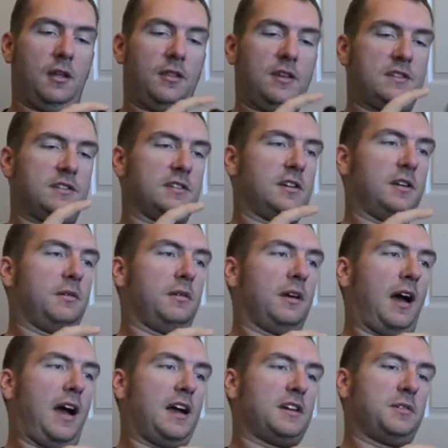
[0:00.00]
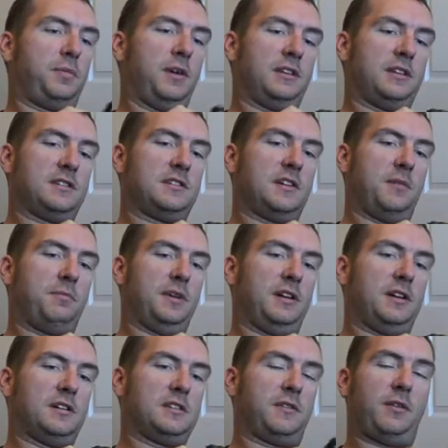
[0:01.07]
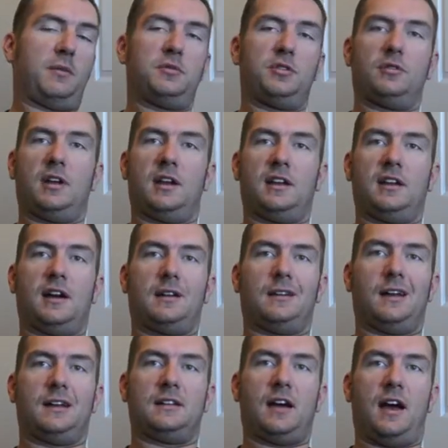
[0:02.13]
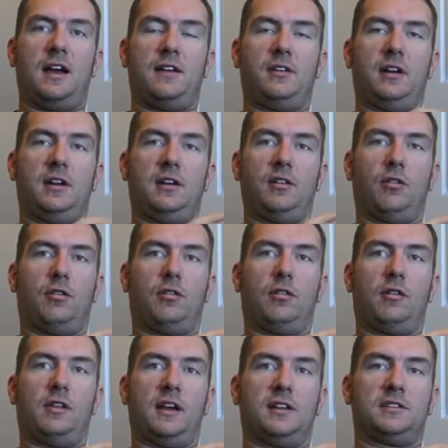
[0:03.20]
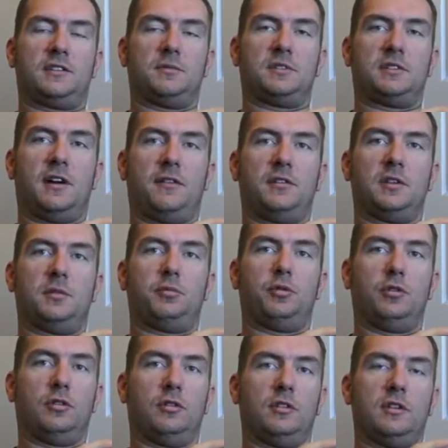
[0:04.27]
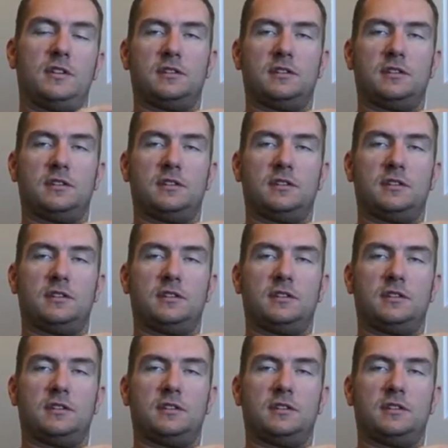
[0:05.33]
This is I actually picked this up because if I'm doing any kind of like diving or like some stuff in the pool,